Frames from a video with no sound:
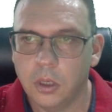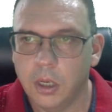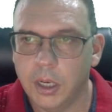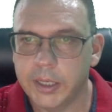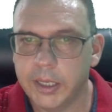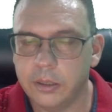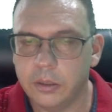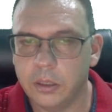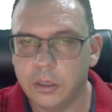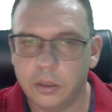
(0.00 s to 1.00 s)
again,
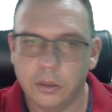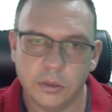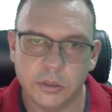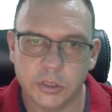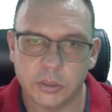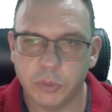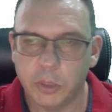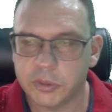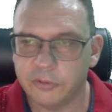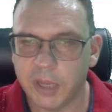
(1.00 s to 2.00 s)
just pretty
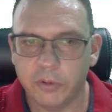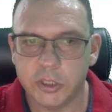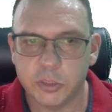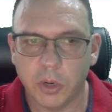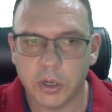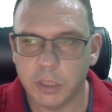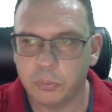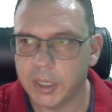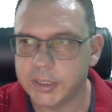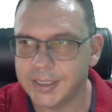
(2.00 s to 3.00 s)
much a flat range of market. The
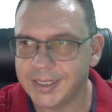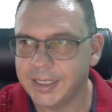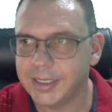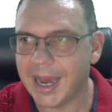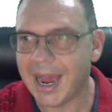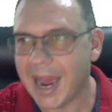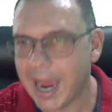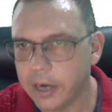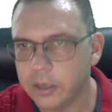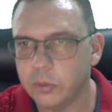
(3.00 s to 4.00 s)
price did end
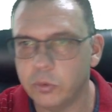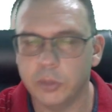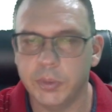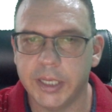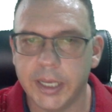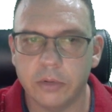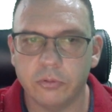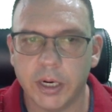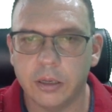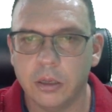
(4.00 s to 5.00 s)
higher than where it began,
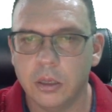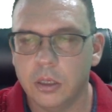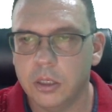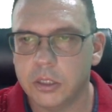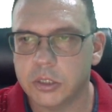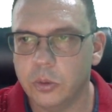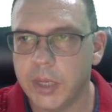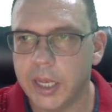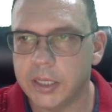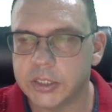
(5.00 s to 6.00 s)
right? So we
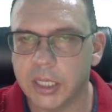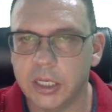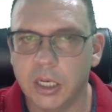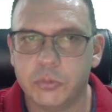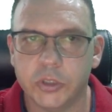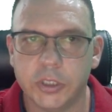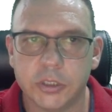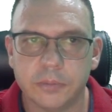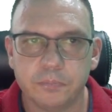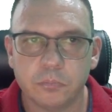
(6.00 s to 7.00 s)
had a slight uptrend,
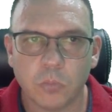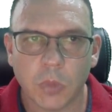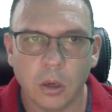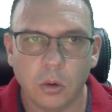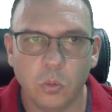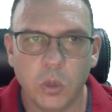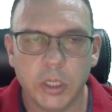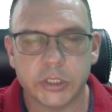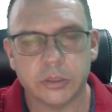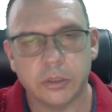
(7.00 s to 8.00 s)

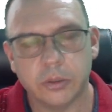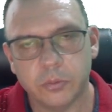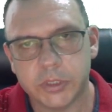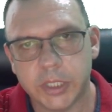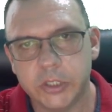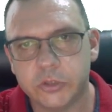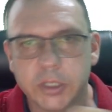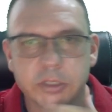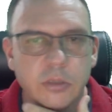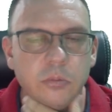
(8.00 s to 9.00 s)
which was
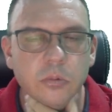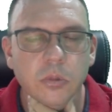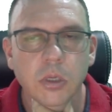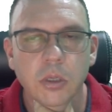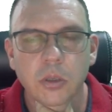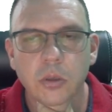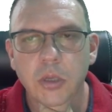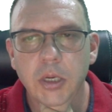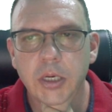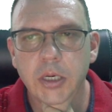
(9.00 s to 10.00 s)
interesting.
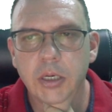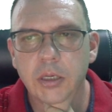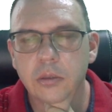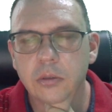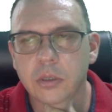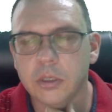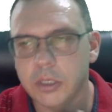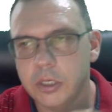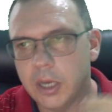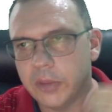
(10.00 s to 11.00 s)

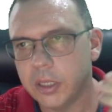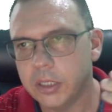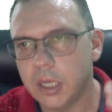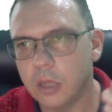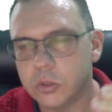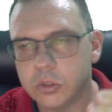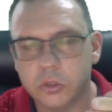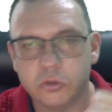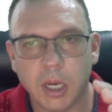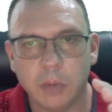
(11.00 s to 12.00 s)
I thought the dollar was going to
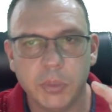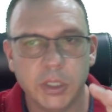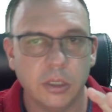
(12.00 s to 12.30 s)
drop, but